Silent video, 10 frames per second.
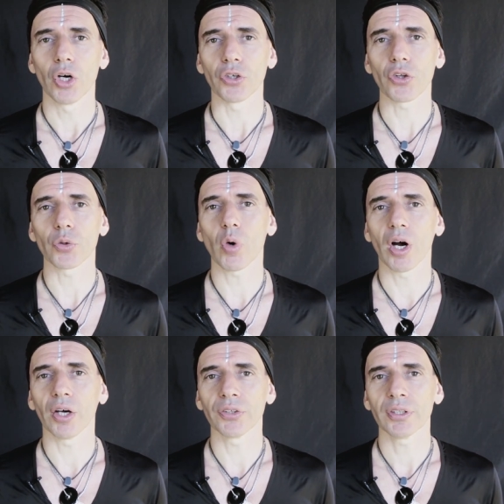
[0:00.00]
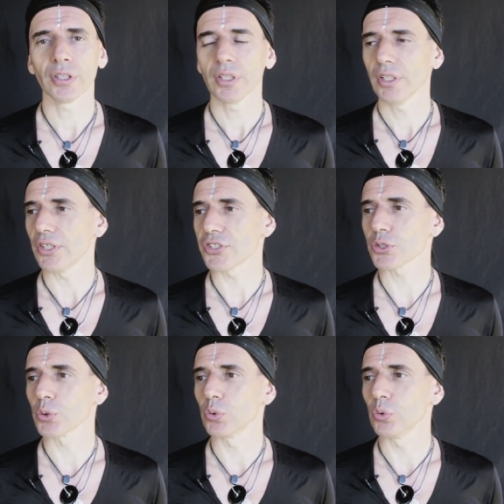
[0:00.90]
Another one is
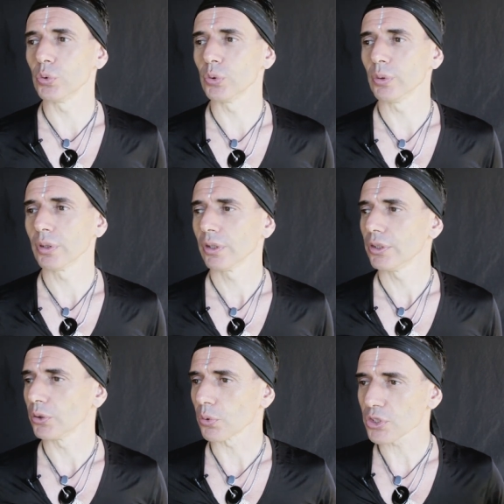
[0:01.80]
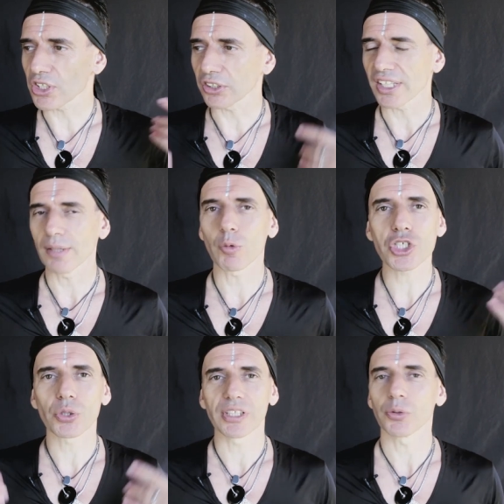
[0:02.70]
to, you know, start
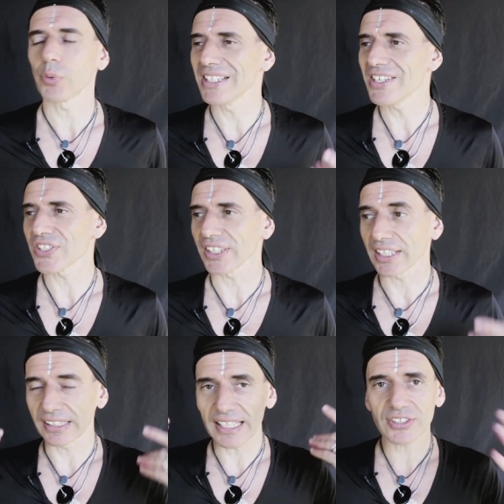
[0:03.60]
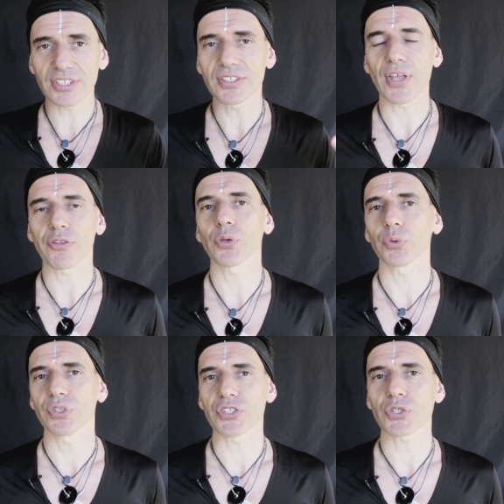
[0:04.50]
emotionally releasing and let that
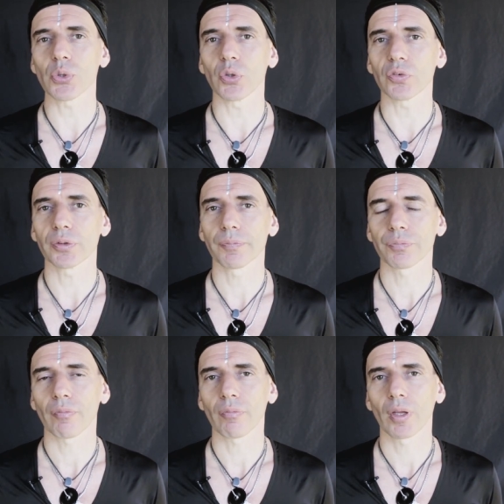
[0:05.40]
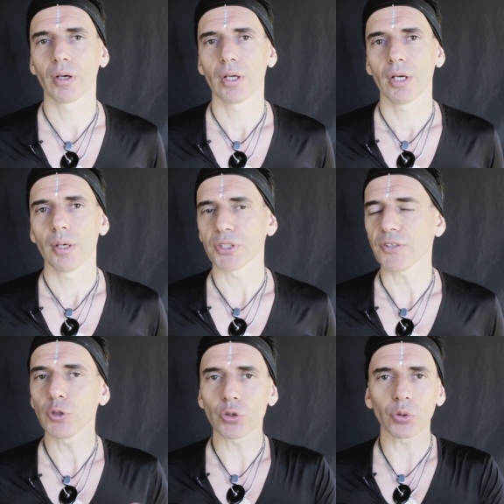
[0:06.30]
thought dissolve. But
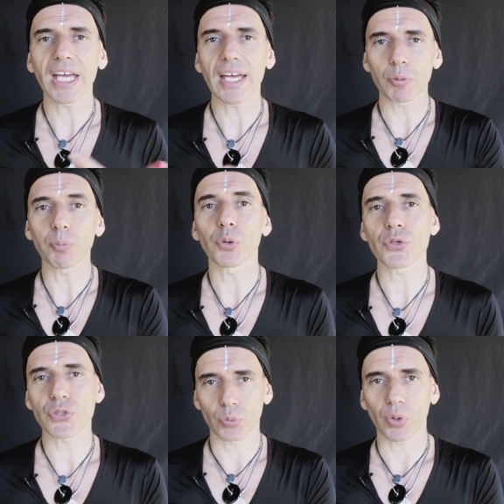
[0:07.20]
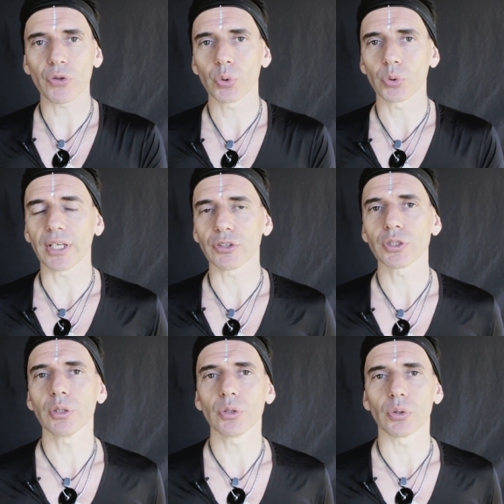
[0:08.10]
if you don't have a person with who you can
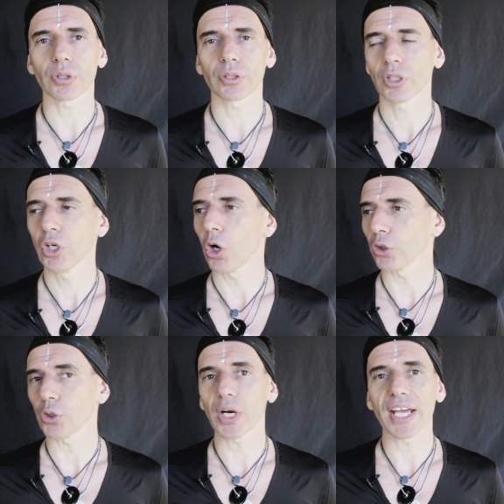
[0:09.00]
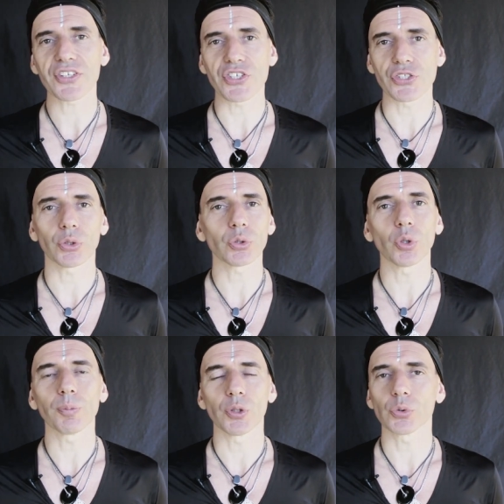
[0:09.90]
talk, or your ex is not
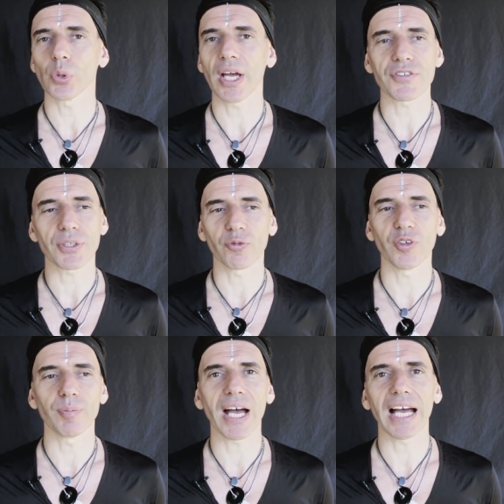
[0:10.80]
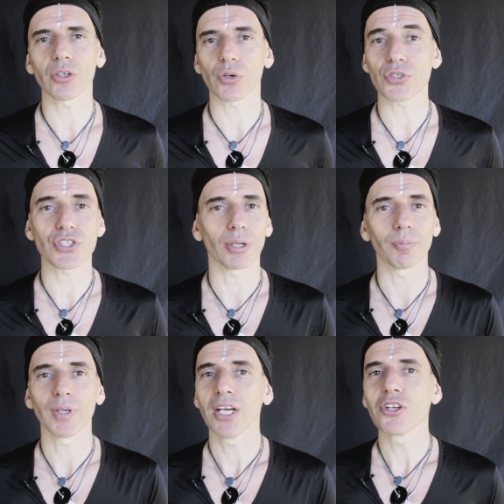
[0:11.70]
open to have some feedback or
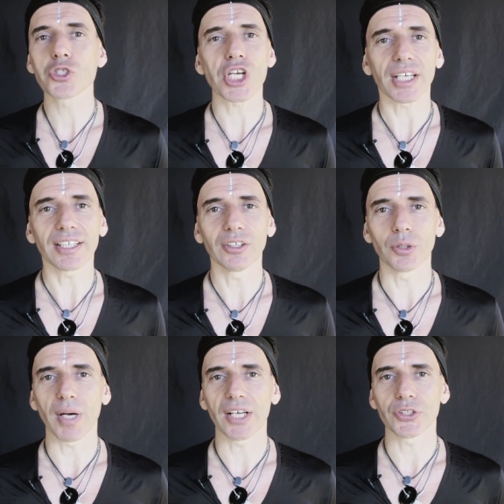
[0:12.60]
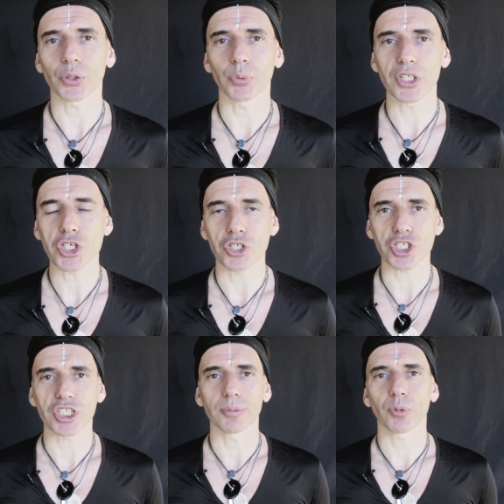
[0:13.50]
some check-in about your
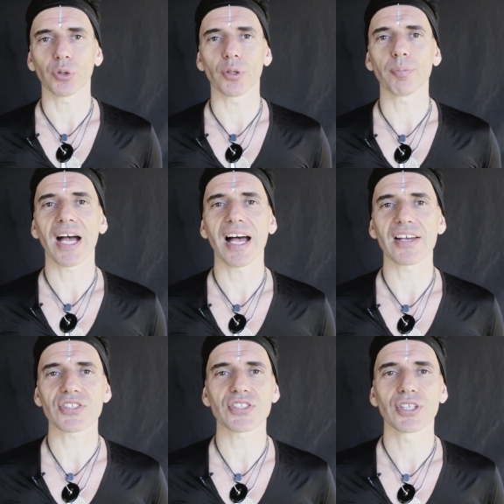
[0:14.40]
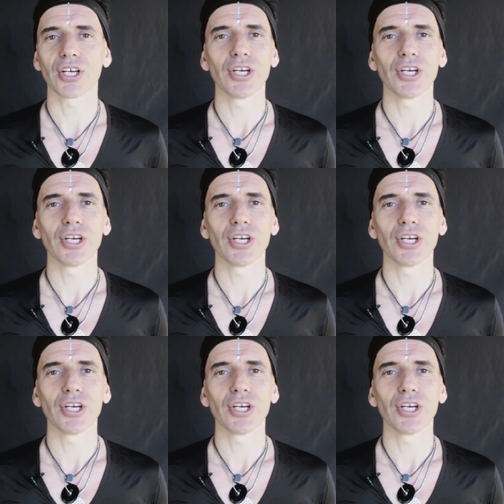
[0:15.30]
relationship or your past